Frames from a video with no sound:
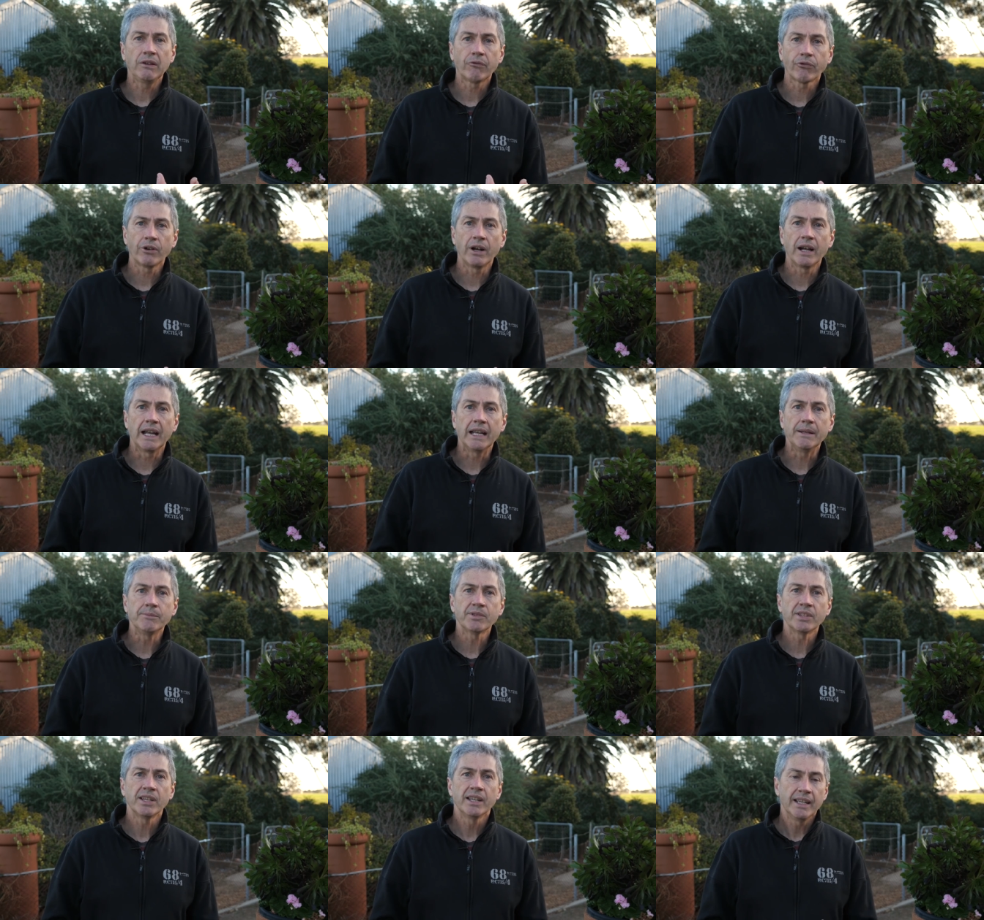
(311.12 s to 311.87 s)

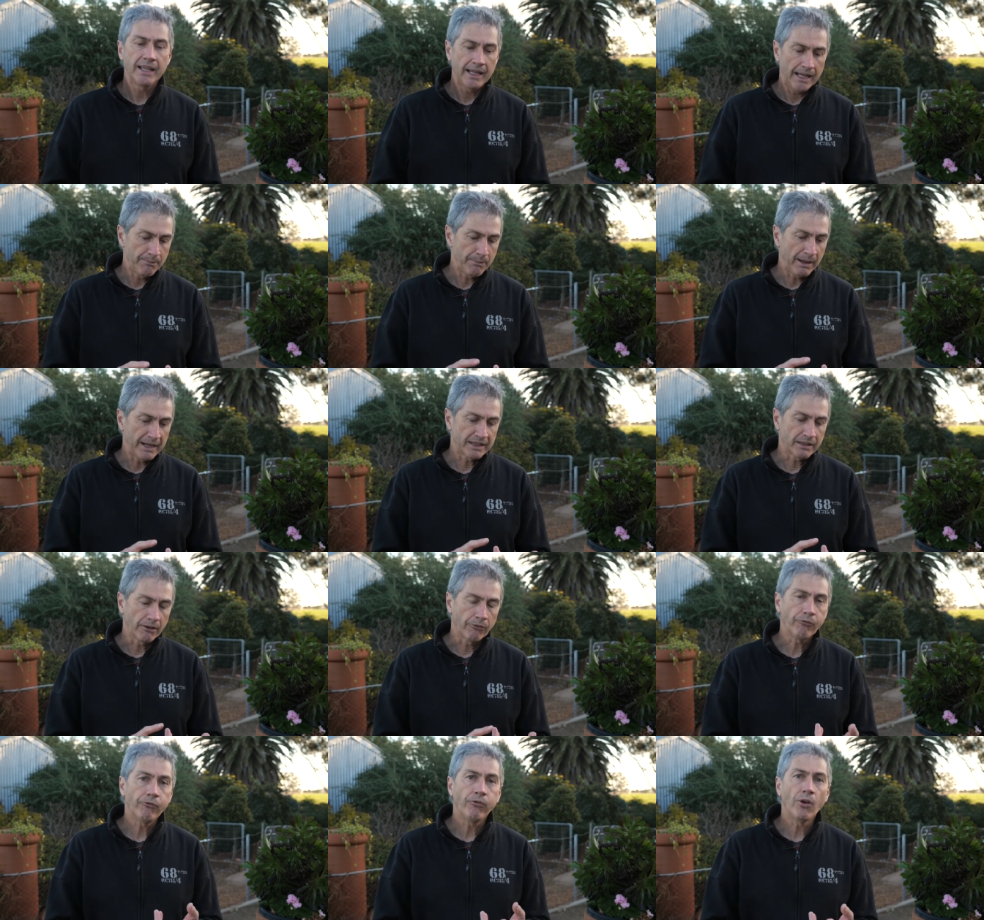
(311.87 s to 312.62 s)
frames and make
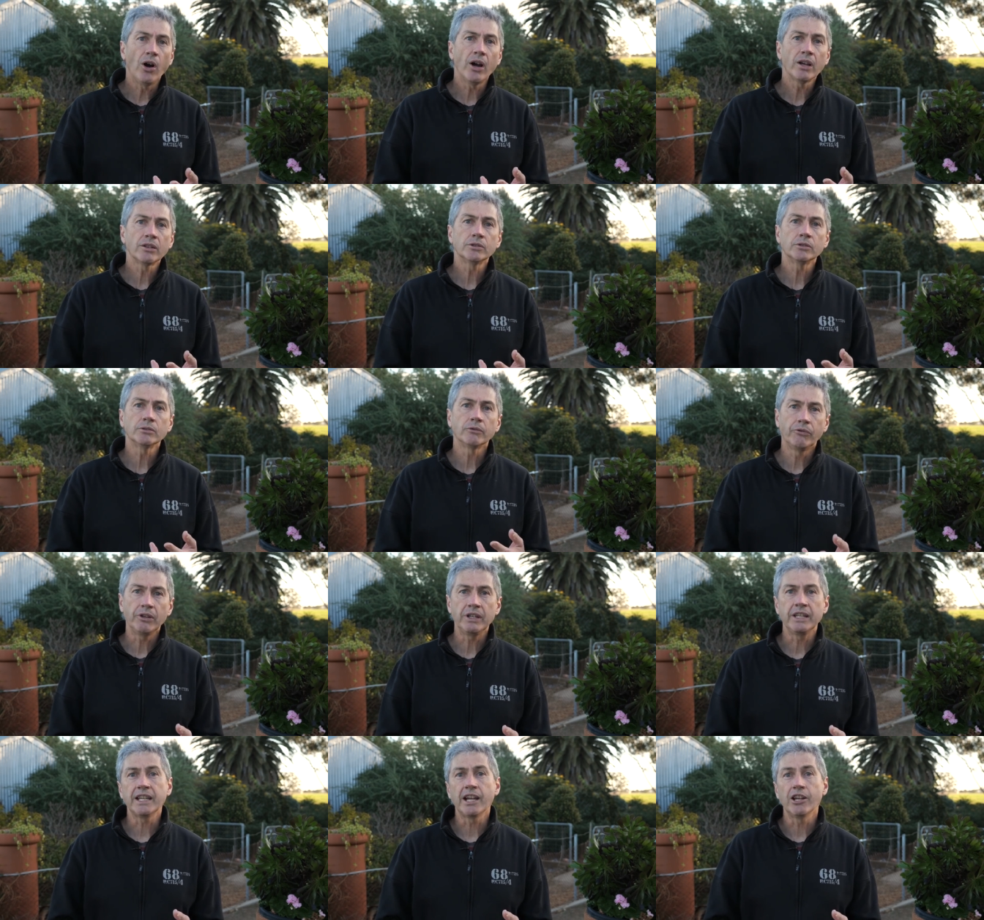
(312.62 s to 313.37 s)
the final
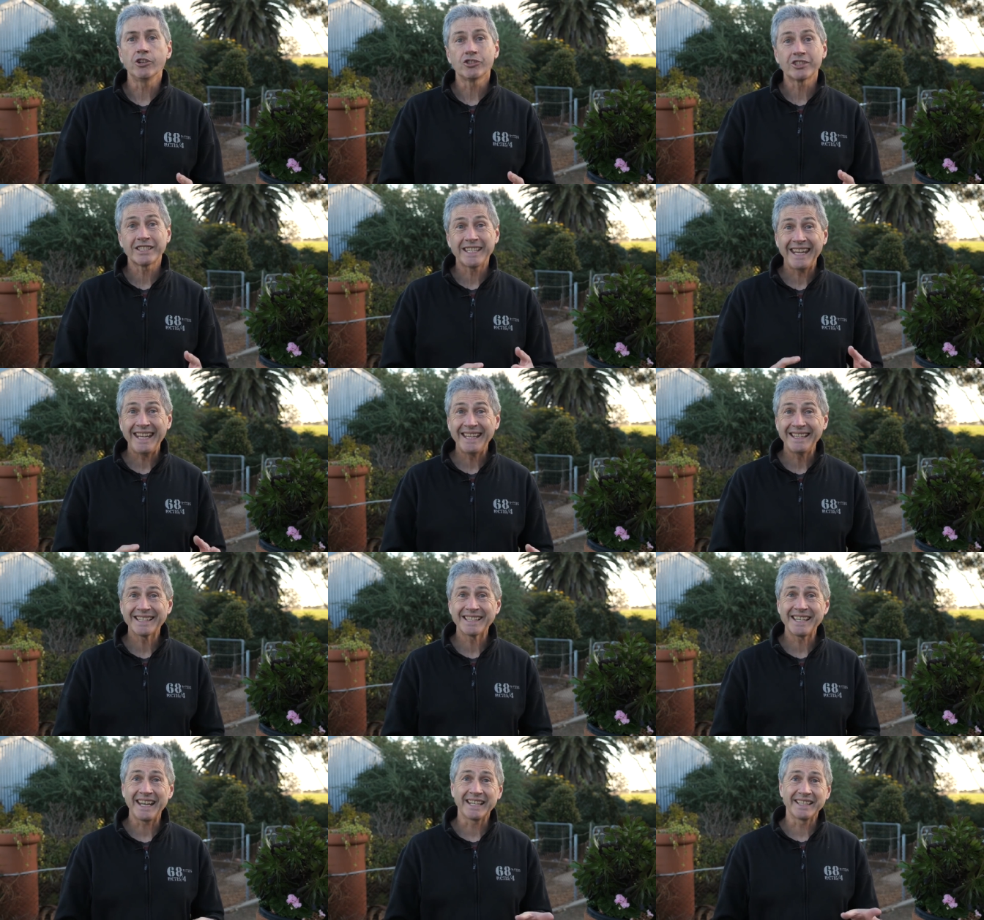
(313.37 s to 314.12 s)
video
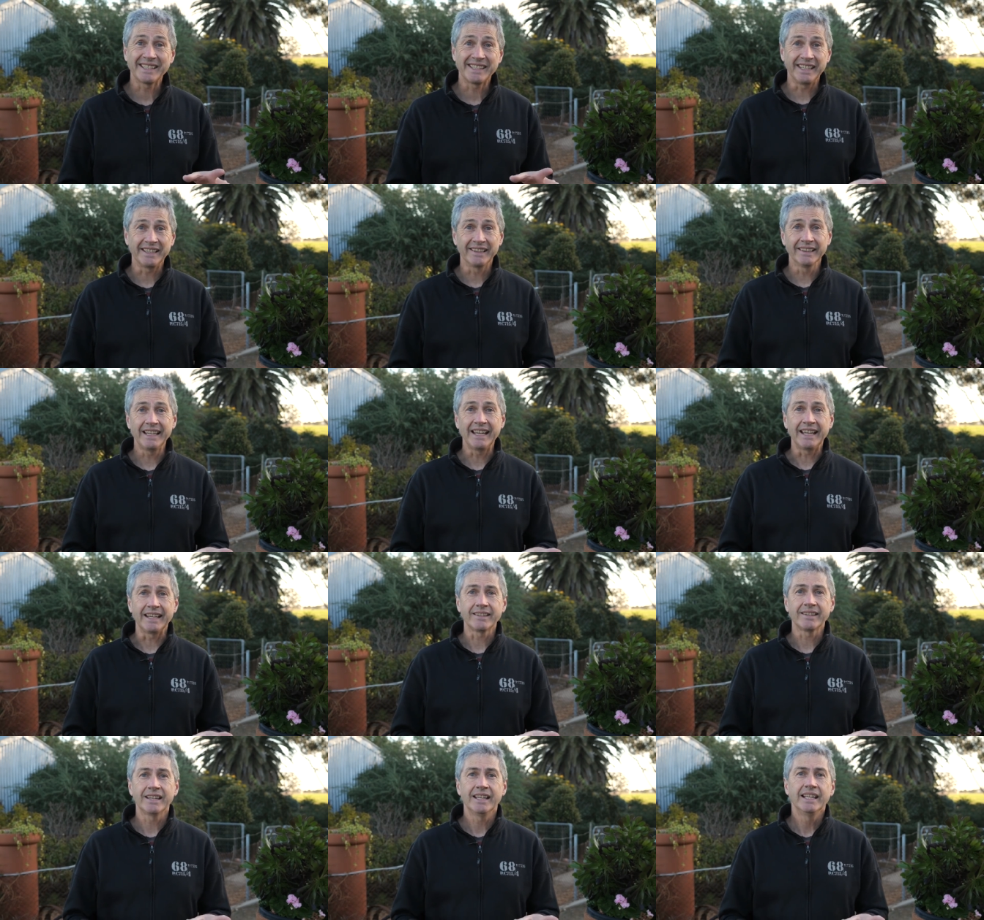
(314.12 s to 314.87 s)
10 seconds in
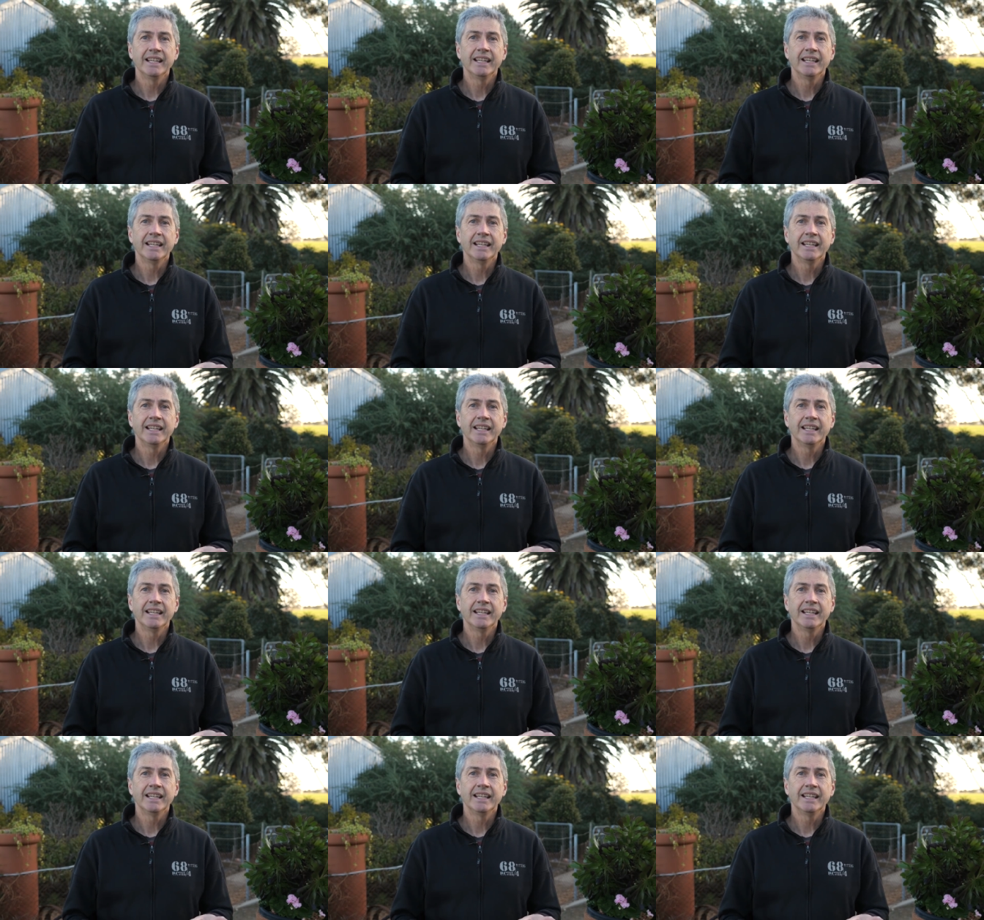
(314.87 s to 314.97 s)
length,